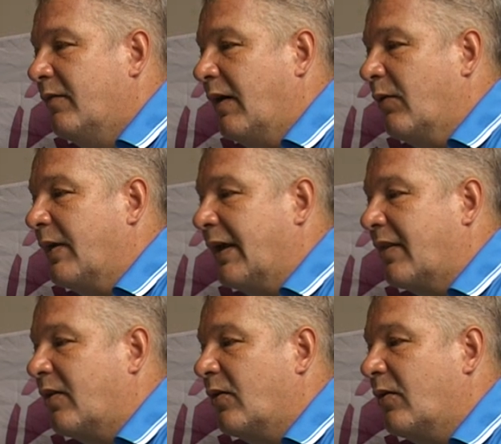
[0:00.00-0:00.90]

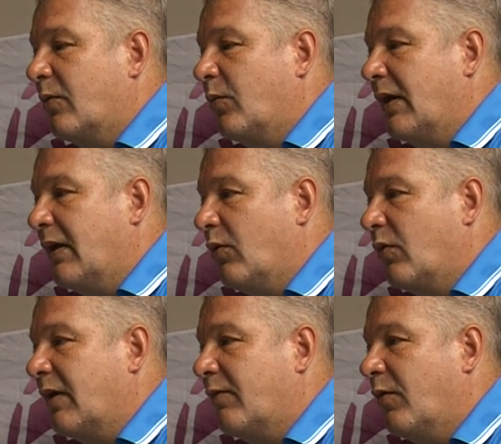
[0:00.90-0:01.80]
Foundation, we're
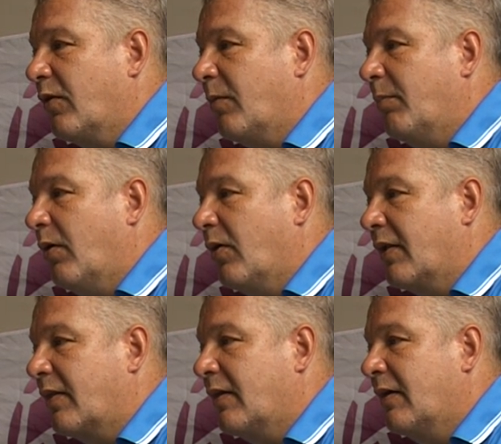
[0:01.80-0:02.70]
looking for the
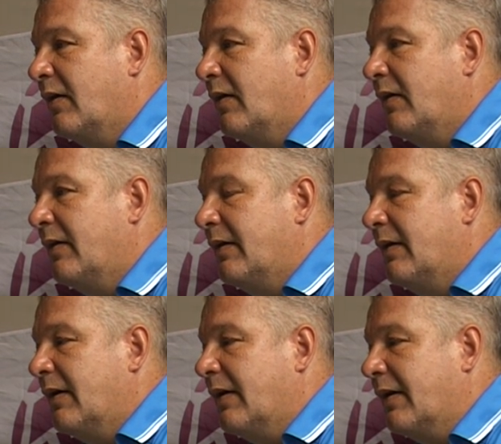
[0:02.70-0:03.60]
boys
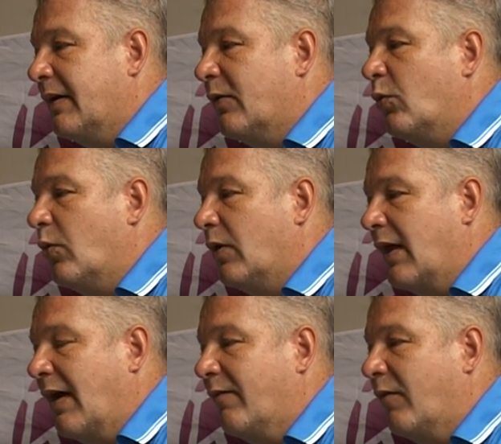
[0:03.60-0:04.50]
who
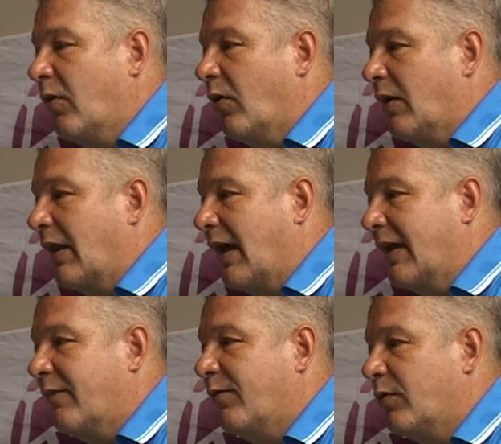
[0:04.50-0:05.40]
love or
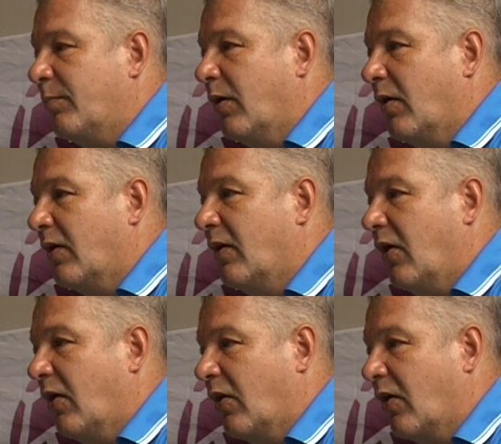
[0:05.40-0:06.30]
like football
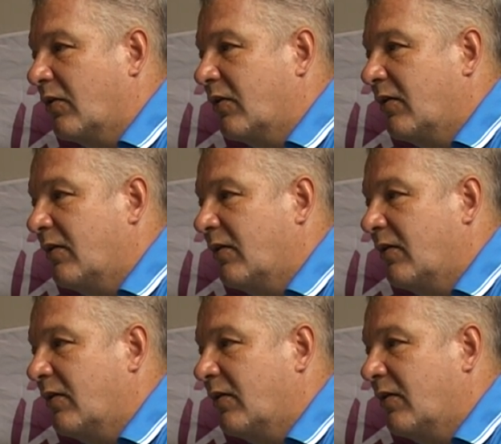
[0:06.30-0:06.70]
a lot.